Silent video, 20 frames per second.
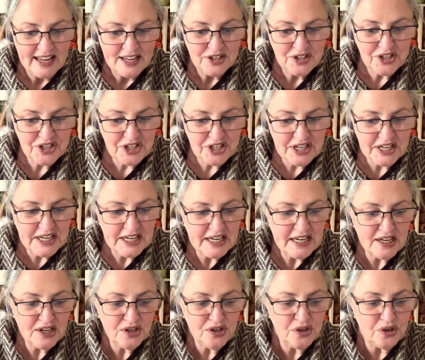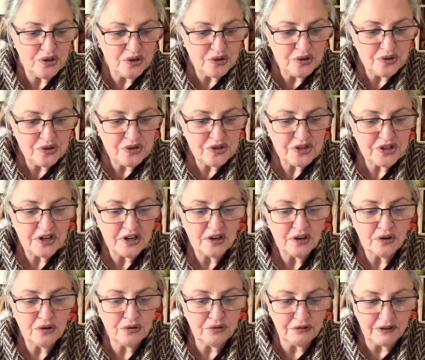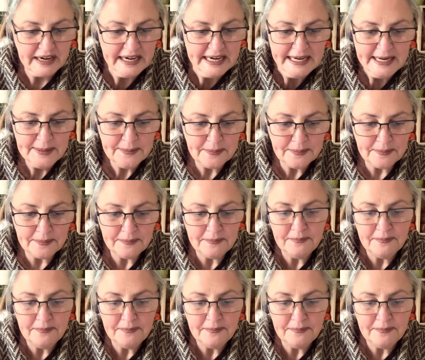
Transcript: She used cream,